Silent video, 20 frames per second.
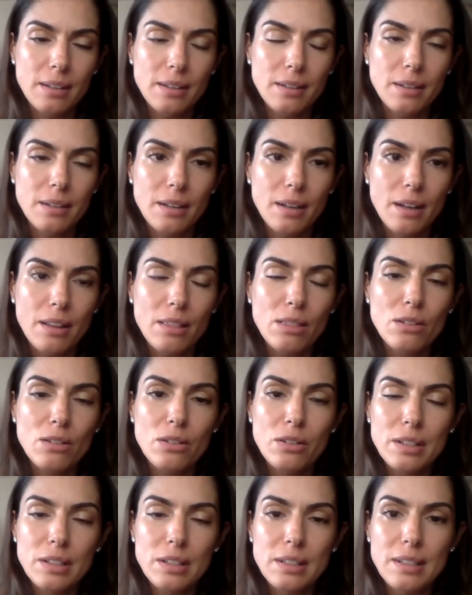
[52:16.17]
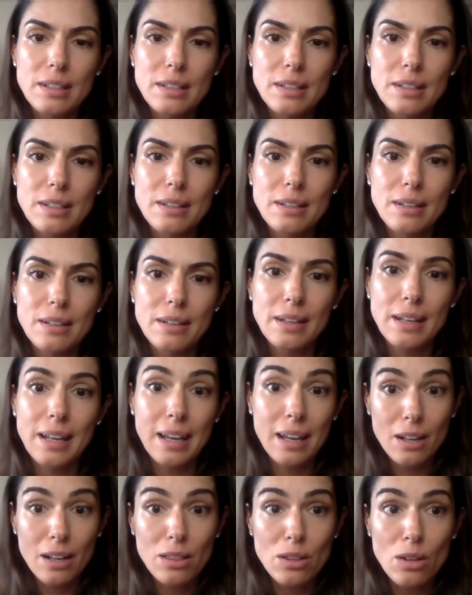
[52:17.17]
under the
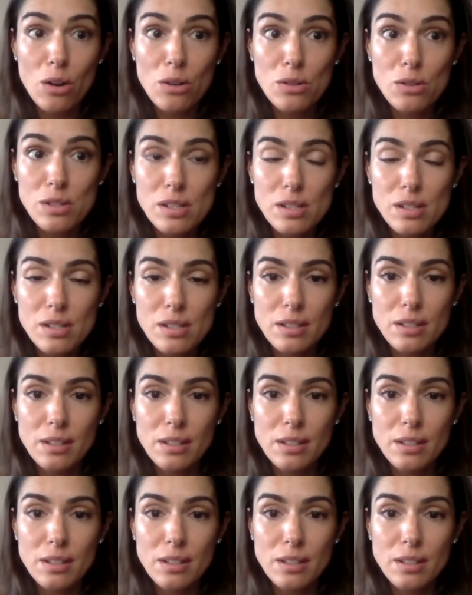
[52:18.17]
keratose,